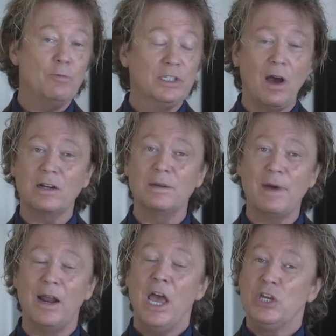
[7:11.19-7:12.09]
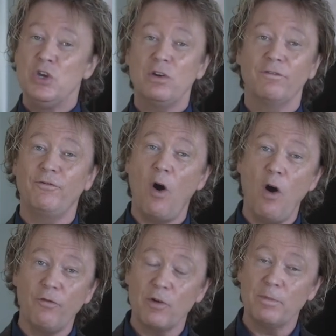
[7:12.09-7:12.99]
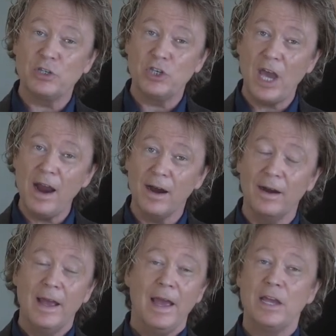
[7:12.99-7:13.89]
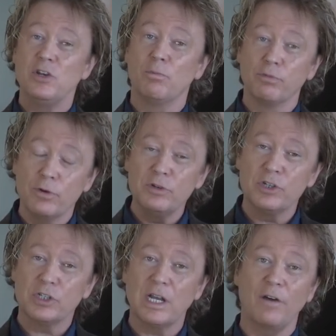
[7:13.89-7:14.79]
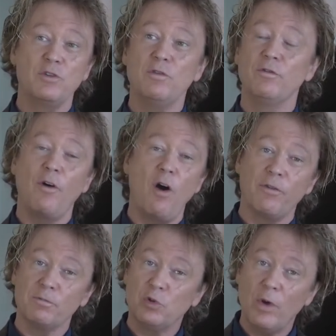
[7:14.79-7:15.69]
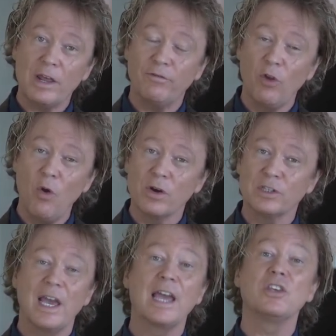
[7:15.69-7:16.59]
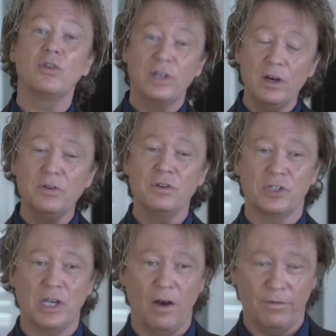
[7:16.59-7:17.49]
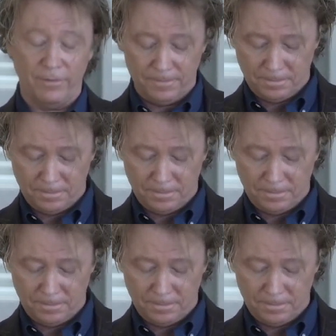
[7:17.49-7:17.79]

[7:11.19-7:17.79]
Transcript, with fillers: We talked about you can fall from a chair and you'll bruise yourself, you can fall from 20 floors and you'll kill yourself.